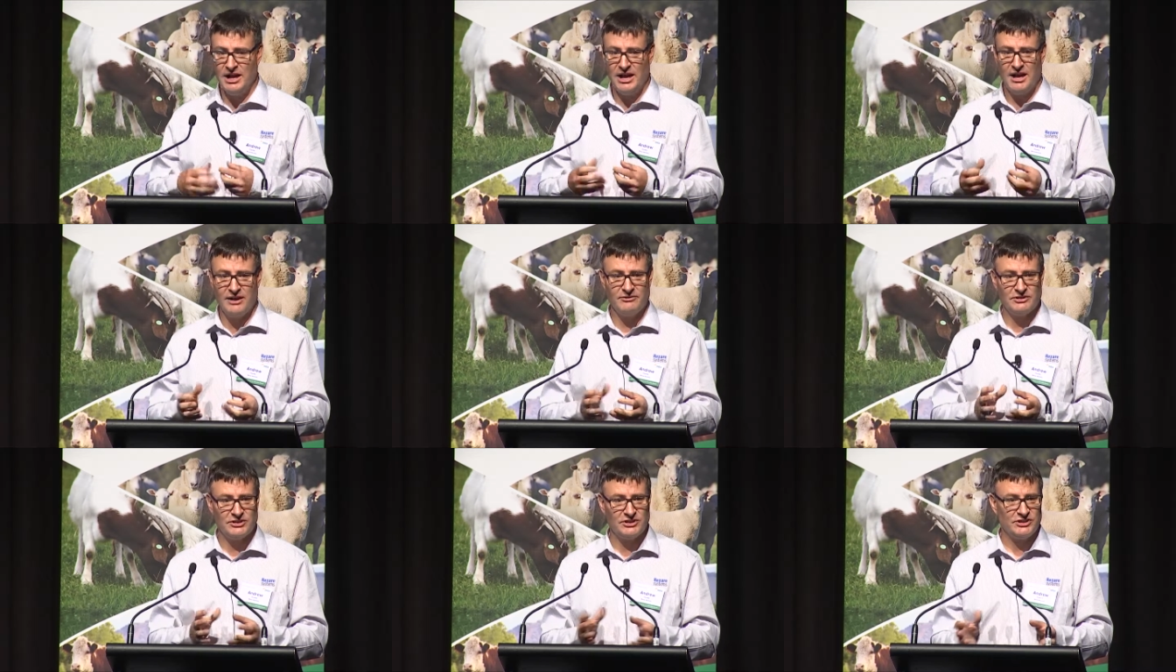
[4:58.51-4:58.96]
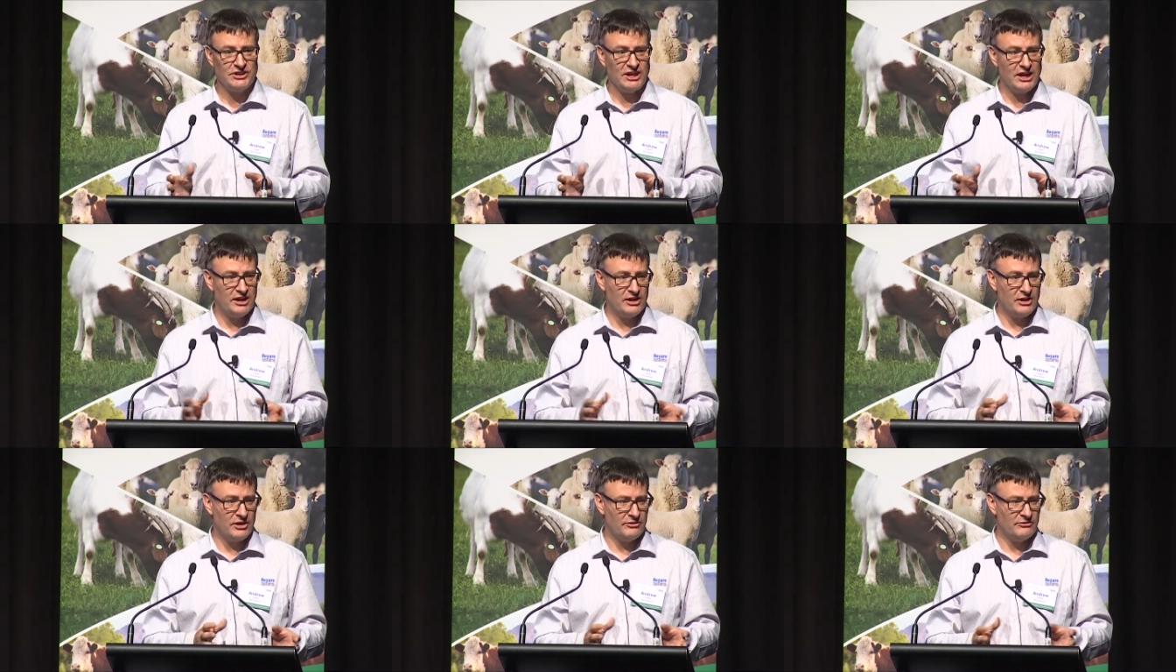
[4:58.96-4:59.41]
have a
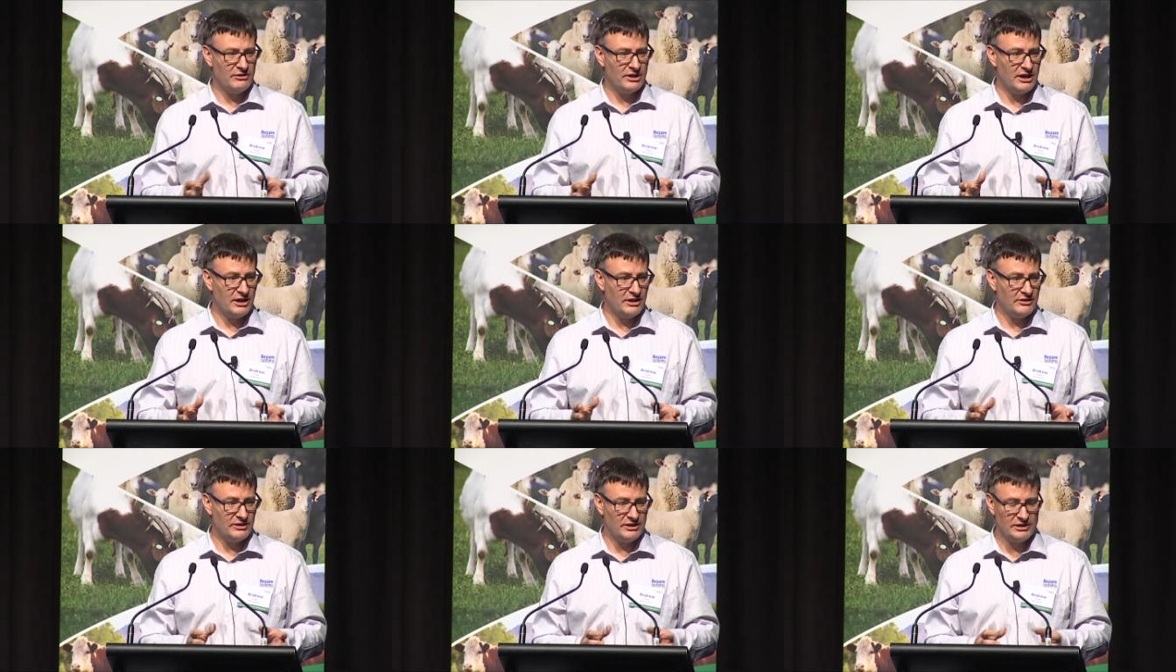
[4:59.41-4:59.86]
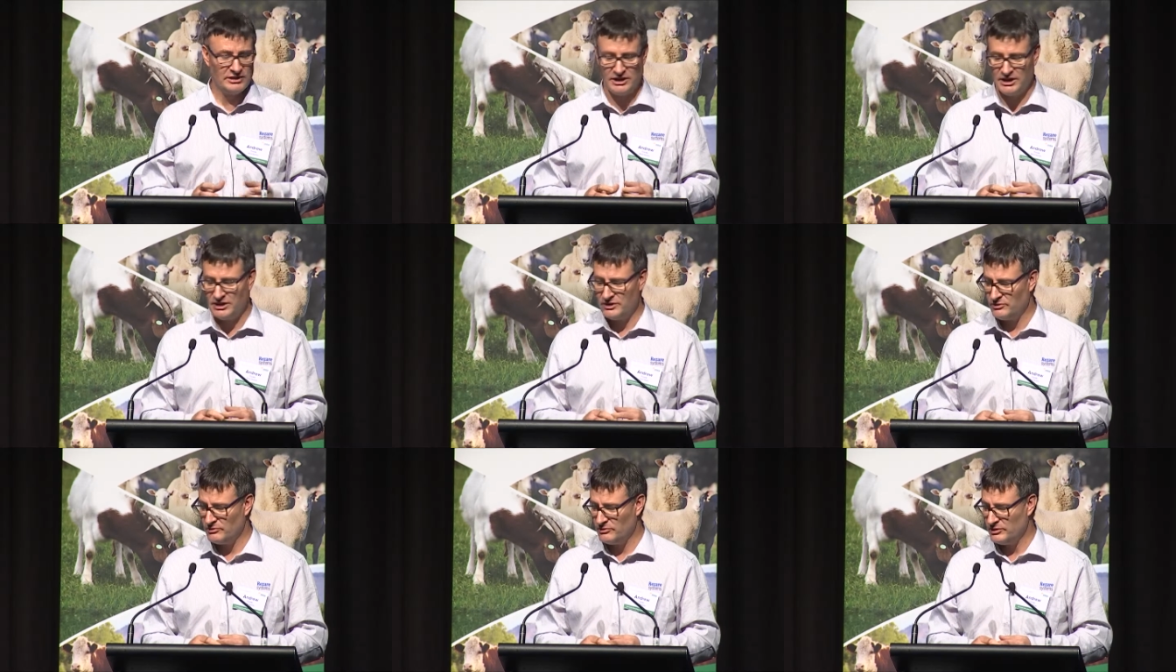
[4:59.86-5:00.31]
say over how their
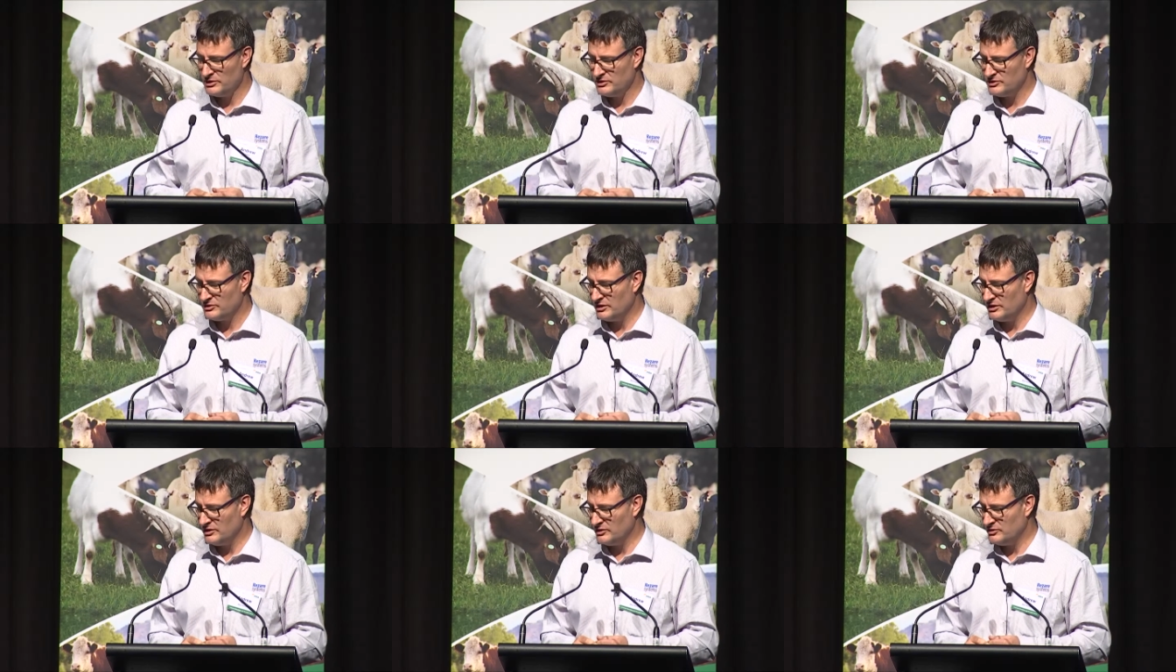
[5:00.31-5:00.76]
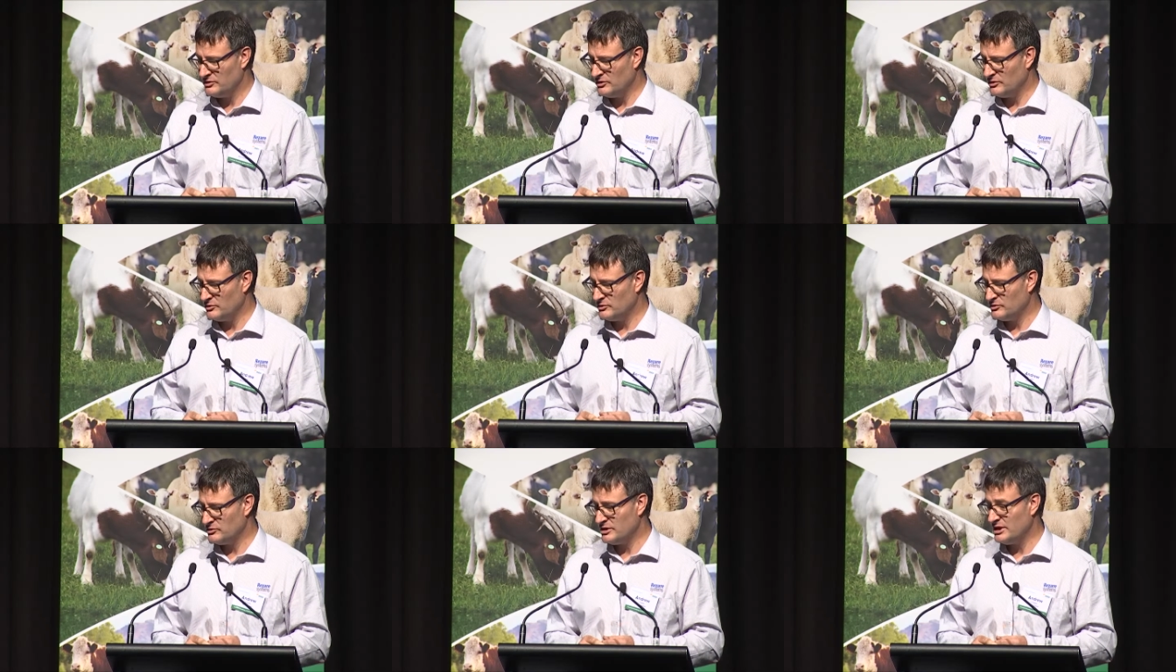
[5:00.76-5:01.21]
data is, is
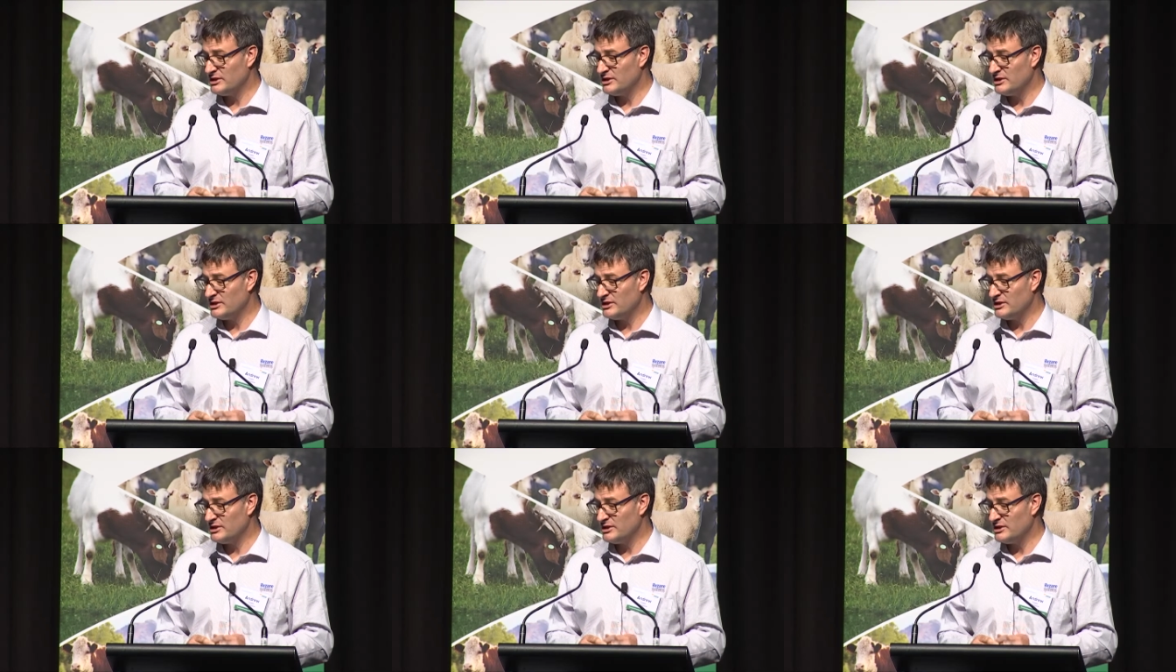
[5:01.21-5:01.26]
used.